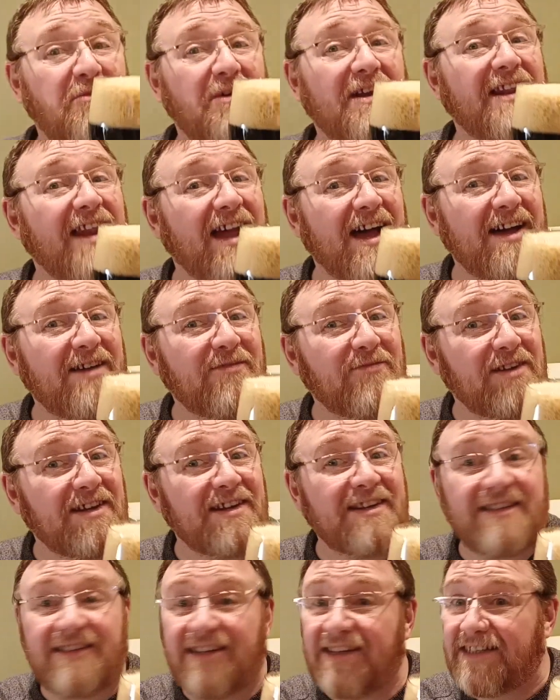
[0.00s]
well, lively,
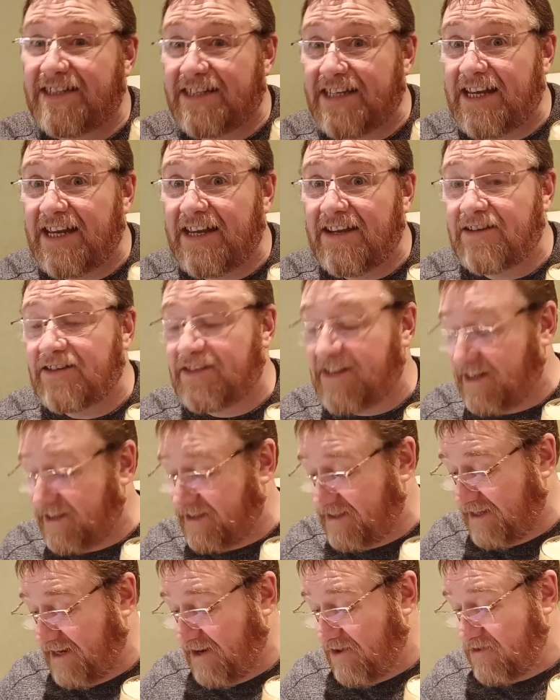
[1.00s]
it did
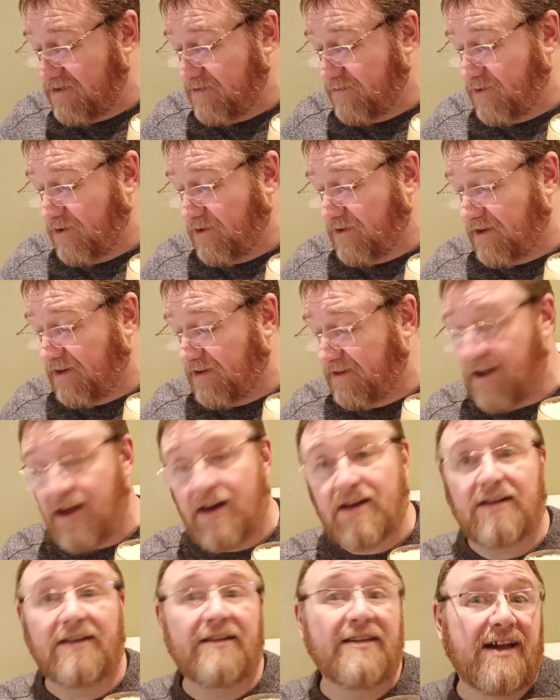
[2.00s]
say on the bottle,
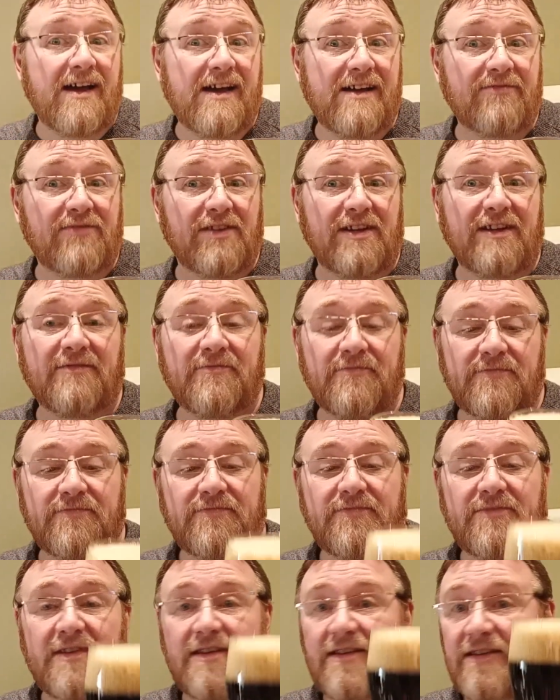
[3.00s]
dark and lively.
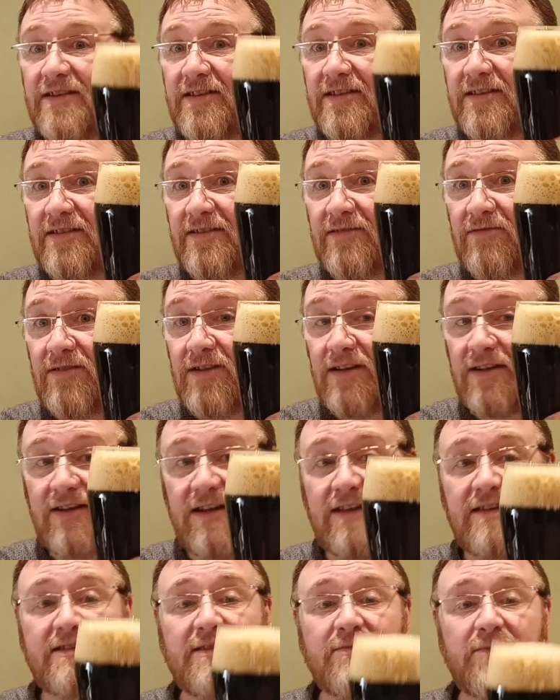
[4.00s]
Well,
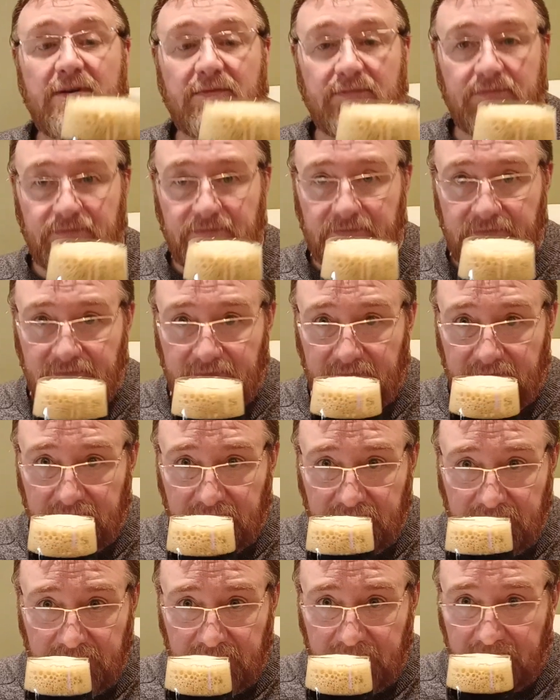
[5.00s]
it is a bit,
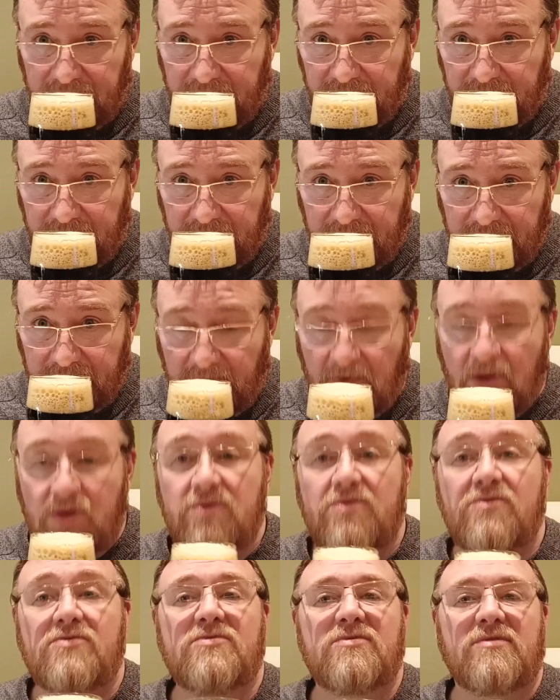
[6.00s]

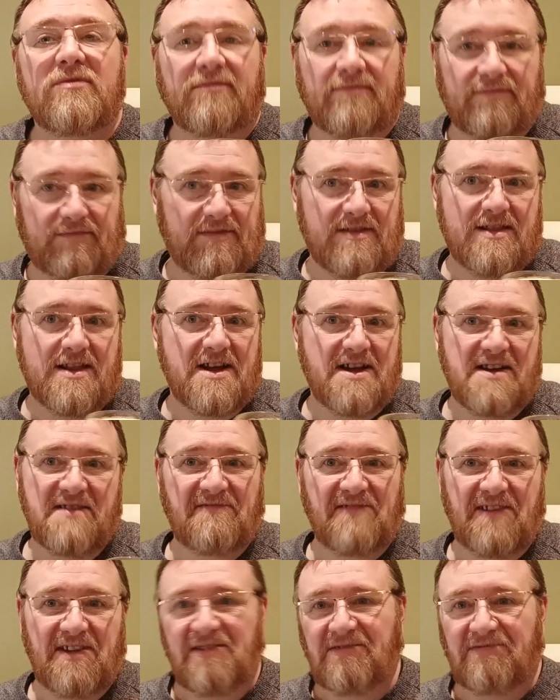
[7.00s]
oh,
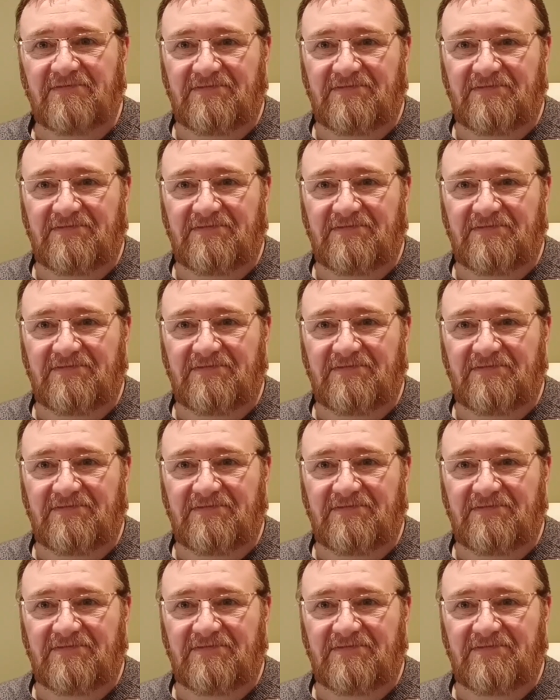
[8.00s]
lively.